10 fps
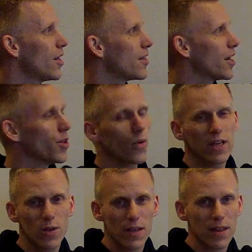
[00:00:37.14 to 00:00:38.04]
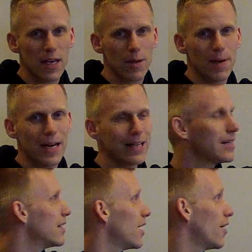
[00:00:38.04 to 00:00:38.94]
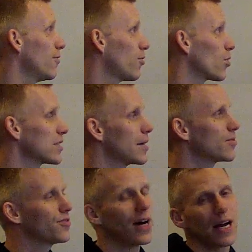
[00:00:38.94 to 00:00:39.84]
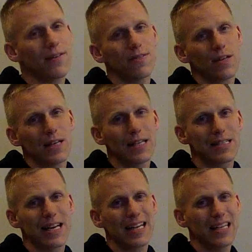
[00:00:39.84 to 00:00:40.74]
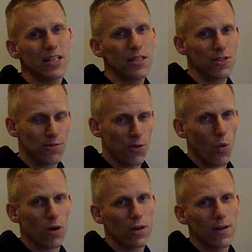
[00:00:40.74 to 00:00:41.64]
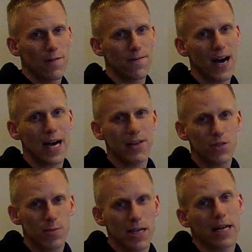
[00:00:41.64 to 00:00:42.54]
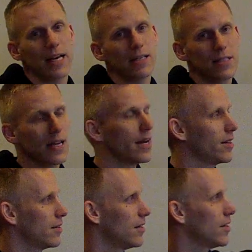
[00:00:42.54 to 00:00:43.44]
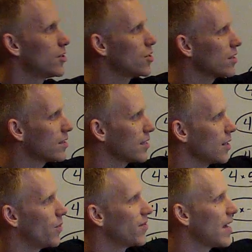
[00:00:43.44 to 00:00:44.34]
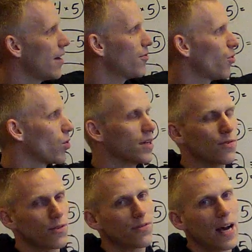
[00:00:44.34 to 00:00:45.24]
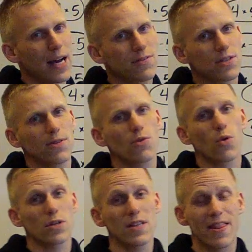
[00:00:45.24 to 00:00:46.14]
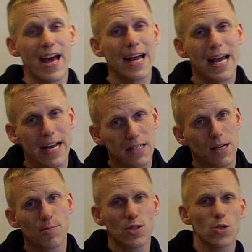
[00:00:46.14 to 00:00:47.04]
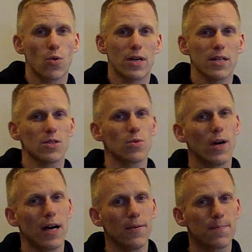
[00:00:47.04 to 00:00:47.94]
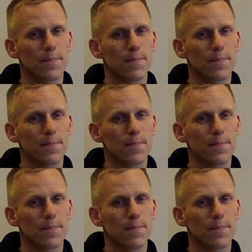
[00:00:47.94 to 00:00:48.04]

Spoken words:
The other way you can think about it, of 4 times 5, is that it is 4 5s being added together. So you can see we've got 4 different 5s, and of course that adds up to 20 as well.